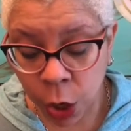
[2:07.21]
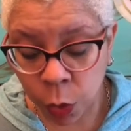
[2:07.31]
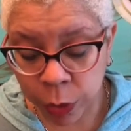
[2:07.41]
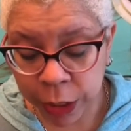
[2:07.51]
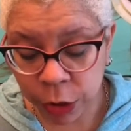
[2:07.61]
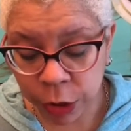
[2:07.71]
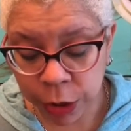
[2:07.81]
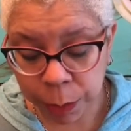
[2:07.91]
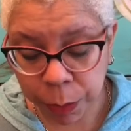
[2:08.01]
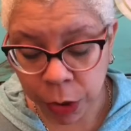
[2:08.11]

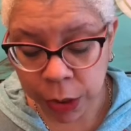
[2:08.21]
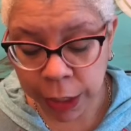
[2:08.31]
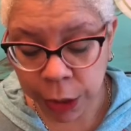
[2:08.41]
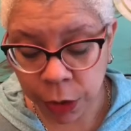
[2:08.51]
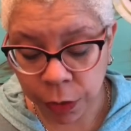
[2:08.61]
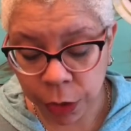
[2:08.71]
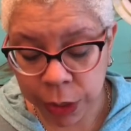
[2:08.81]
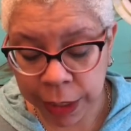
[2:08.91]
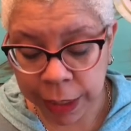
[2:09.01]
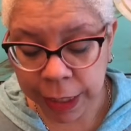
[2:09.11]
researchers at Ball State
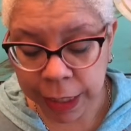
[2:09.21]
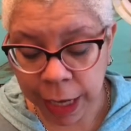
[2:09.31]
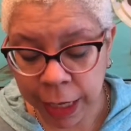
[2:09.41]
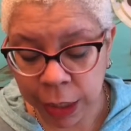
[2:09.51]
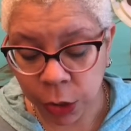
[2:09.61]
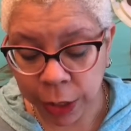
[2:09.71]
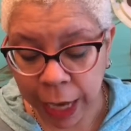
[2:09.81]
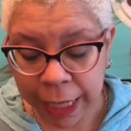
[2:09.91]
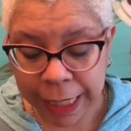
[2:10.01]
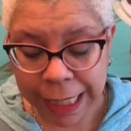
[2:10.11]
University decided to look
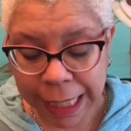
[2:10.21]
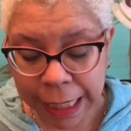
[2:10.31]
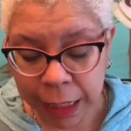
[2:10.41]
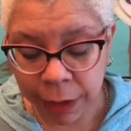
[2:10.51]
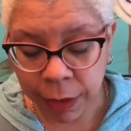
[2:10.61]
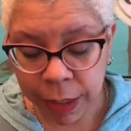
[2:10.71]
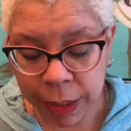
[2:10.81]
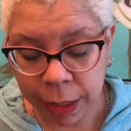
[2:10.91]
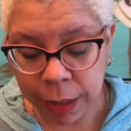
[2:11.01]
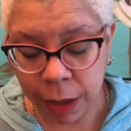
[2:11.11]
at distinctive
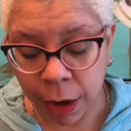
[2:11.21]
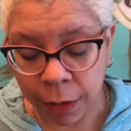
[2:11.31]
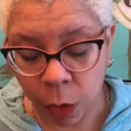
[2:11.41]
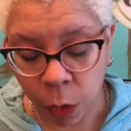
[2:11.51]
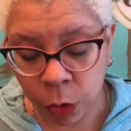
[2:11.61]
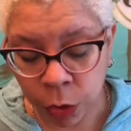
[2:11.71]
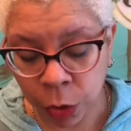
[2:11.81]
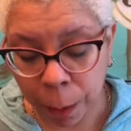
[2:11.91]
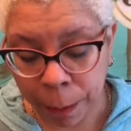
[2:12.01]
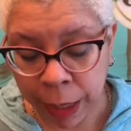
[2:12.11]
sets of
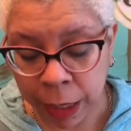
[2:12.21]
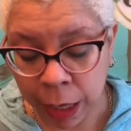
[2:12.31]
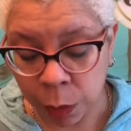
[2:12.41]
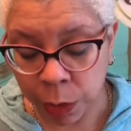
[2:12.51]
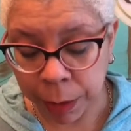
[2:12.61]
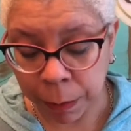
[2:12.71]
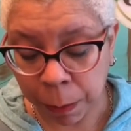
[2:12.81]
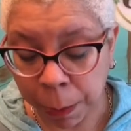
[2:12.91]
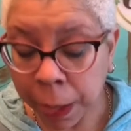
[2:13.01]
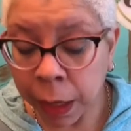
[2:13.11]
older men and women.